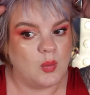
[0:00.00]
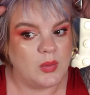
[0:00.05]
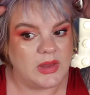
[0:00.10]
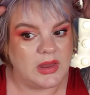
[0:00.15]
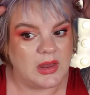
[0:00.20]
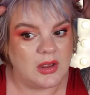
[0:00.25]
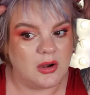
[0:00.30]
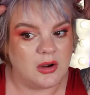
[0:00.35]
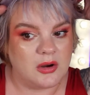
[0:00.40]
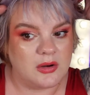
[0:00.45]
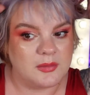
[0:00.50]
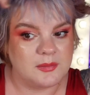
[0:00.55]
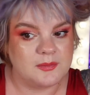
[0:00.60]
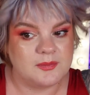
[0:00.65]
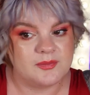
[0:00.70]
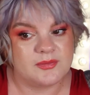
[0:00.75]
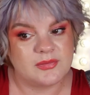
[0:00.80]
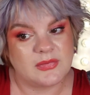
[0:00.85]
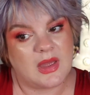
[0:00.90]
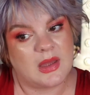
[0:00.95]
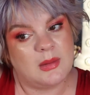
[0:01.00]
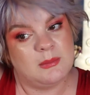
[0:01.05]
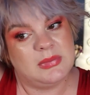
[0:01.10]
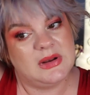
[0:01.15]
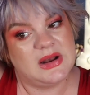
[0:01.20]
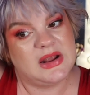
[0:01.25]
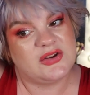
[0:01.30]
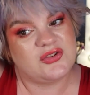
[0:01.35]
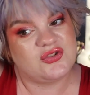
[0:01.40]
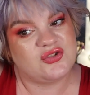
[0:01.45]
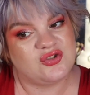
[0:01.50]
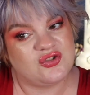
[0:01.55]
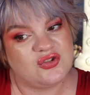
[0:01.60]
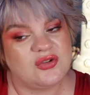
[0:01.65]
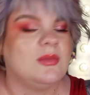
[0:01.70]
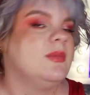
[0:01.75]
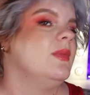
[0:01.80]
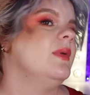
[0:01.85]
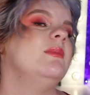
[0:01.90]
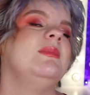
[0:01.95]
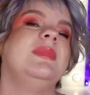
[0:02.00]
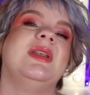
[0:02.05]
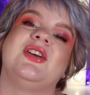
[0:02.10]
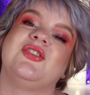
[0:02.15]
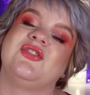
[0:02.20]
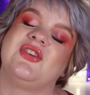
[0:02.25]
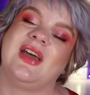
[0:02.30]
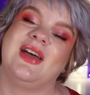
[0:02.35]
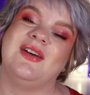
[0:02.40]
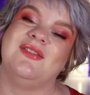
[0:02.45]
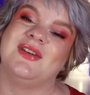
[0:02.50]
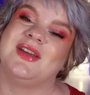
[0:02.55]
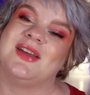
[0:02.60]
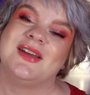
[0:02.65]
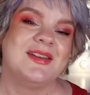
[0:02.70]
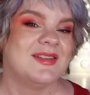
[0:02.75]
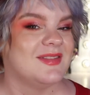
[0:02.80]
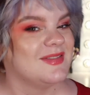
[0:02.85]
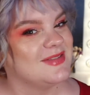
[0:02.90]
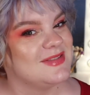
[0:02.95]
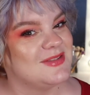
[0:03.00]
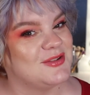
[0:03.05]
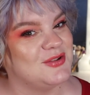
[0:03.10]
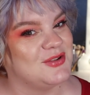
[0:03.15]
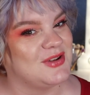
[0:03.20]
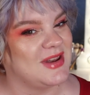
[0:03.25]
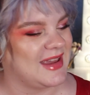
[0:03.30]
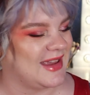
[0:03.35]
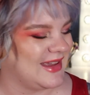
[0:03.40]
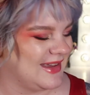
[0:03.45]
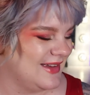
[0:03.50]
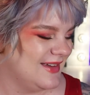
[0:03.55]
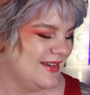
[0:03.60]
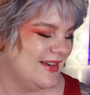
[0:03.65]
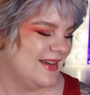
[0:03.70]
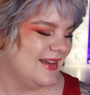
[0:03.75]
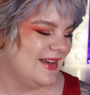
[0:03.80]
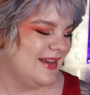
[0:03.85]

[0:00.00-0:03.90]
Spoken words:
we are blush heavy today.